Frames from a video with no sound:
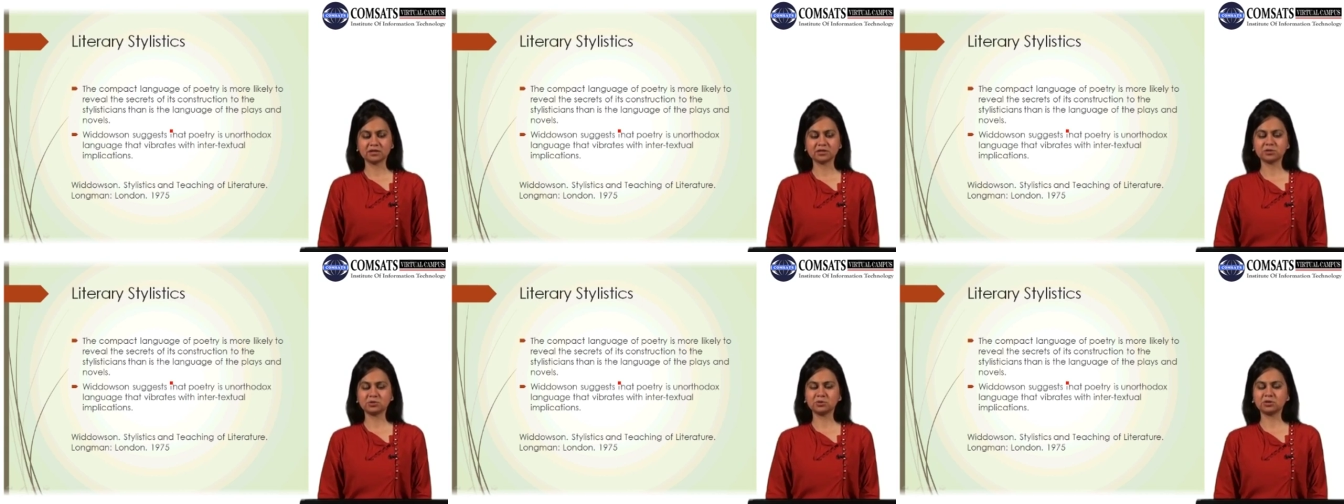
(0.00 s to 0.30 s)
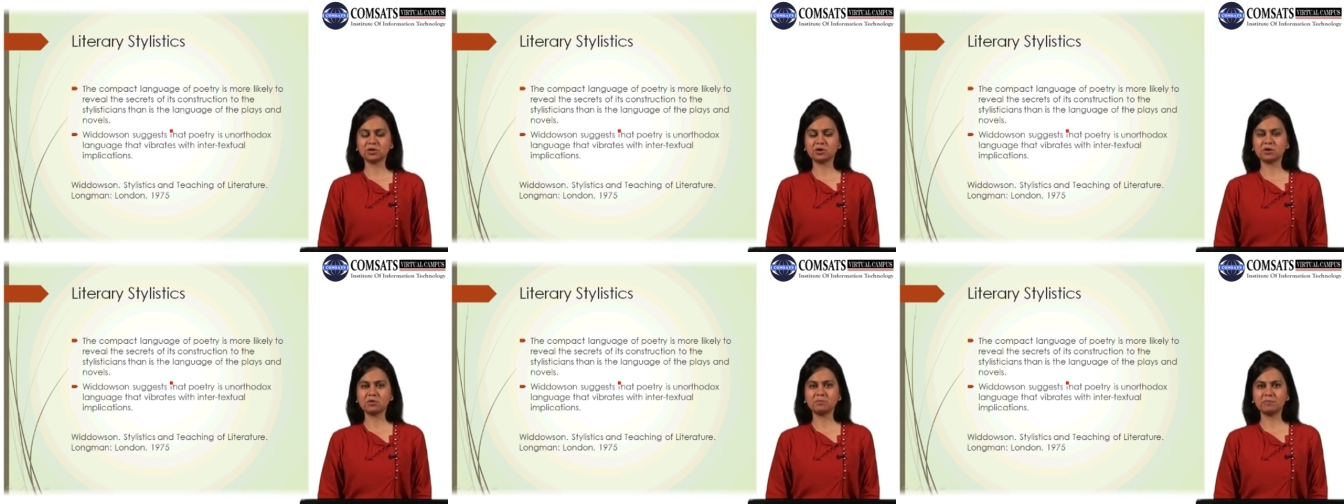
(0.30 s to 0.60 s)
So
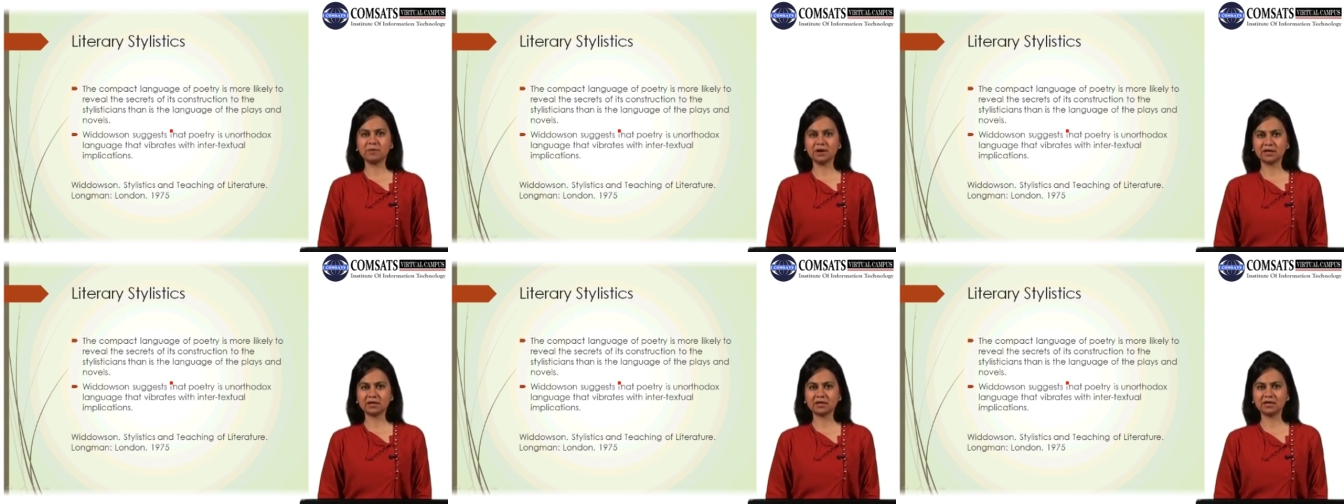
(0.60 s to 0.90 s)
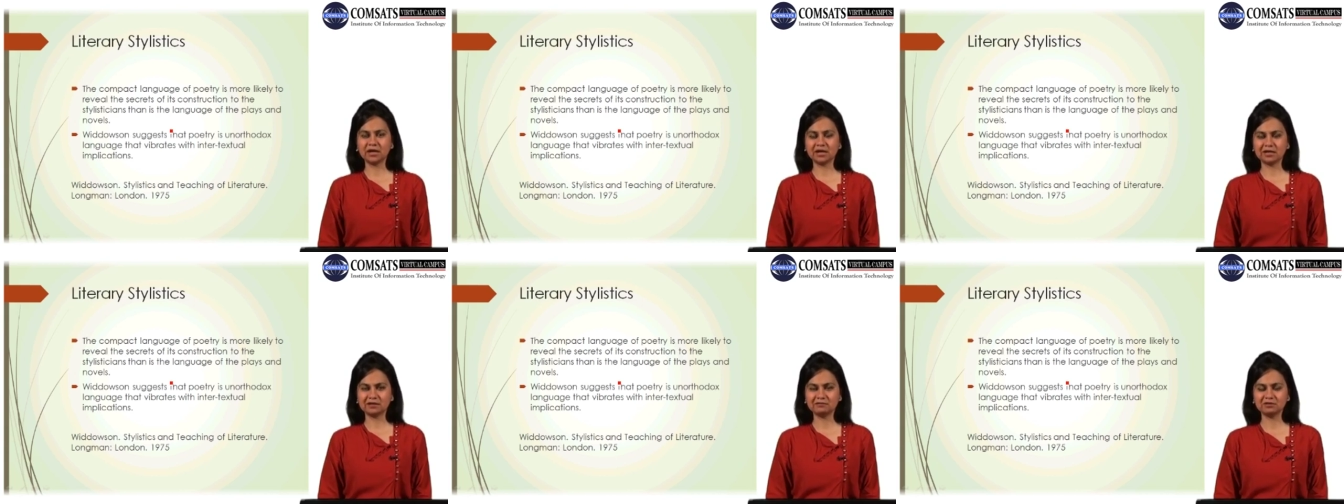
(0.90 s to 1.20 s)
the compact
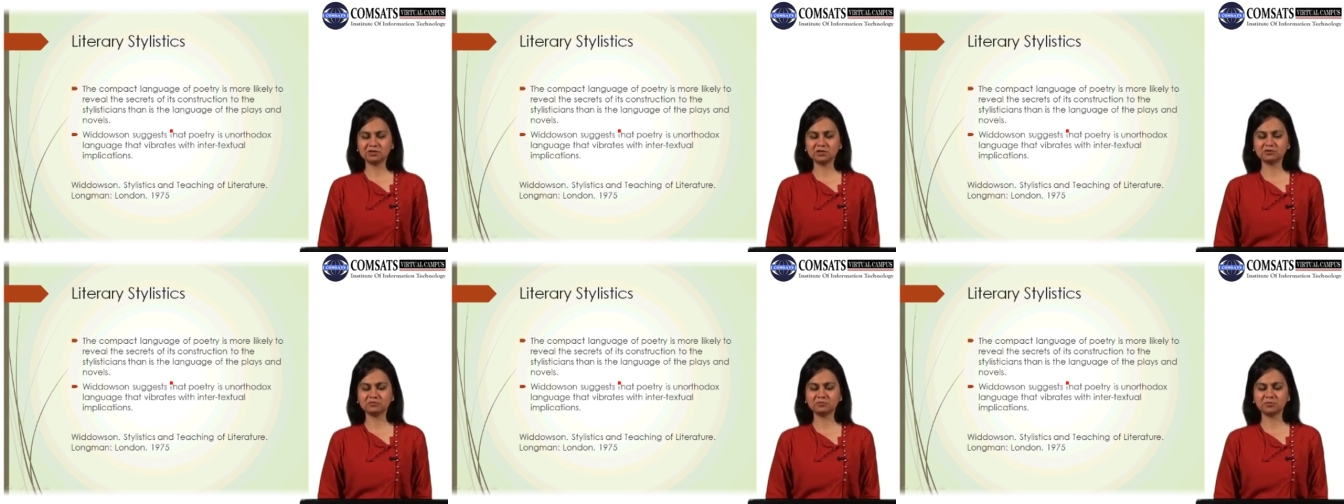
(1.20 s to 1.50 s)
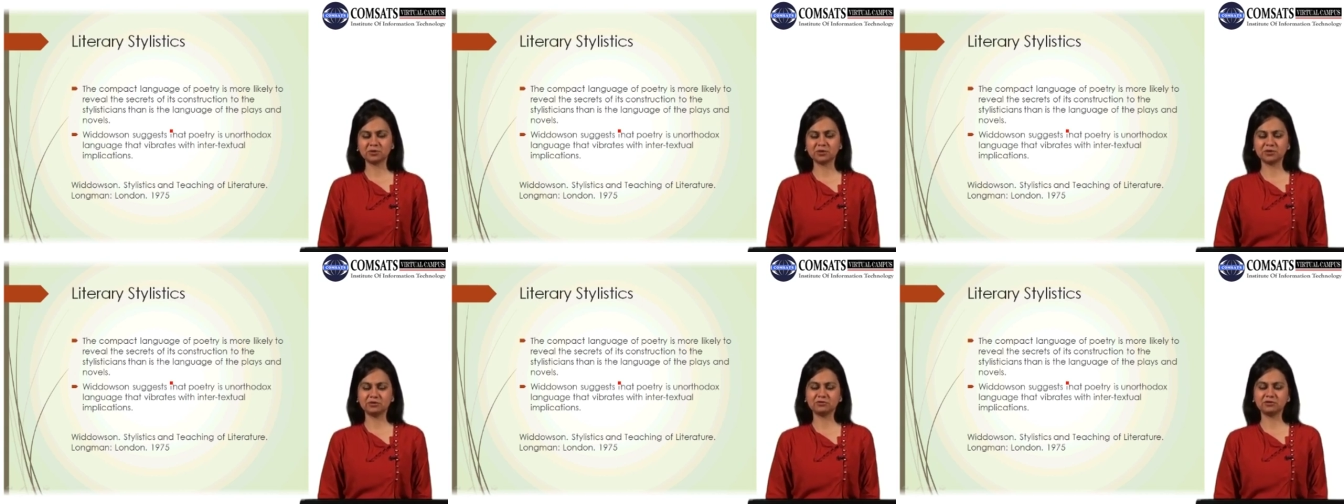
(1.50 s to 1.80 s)
language
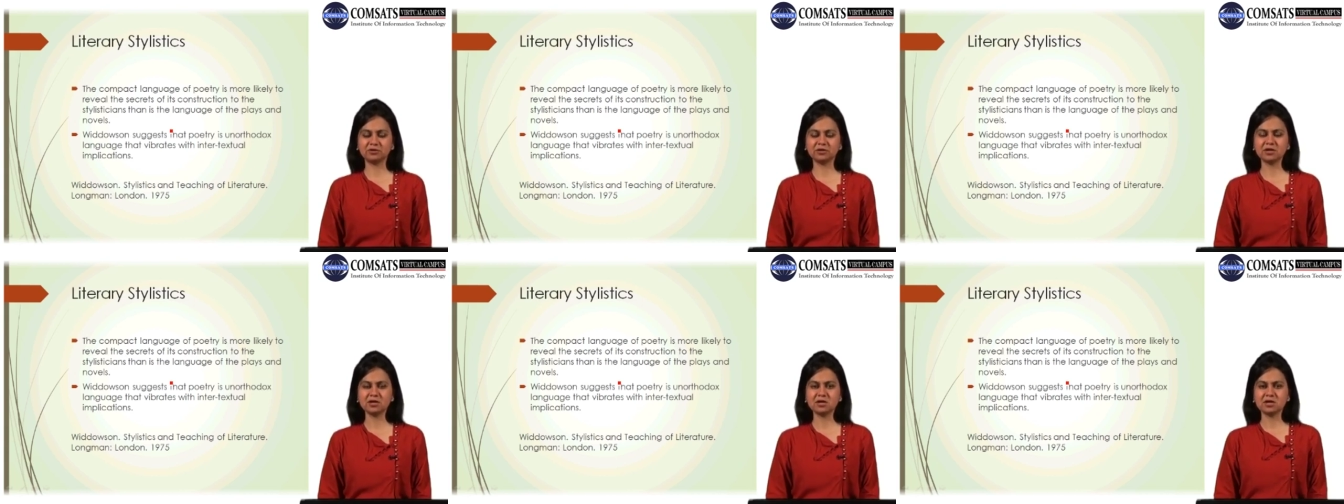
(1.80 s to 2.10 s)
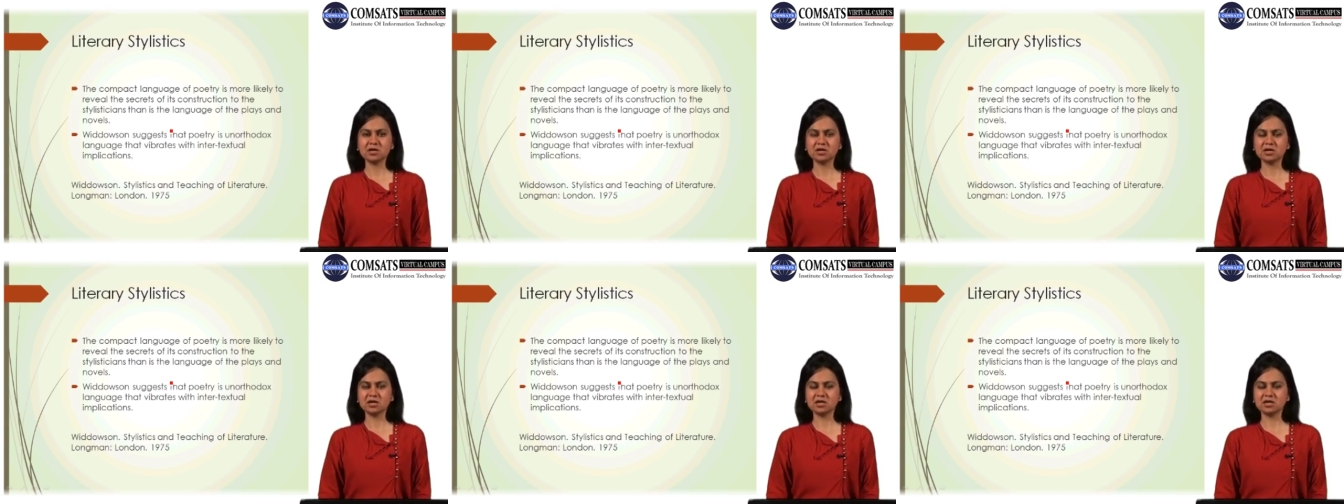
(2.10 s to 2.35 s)
of poetry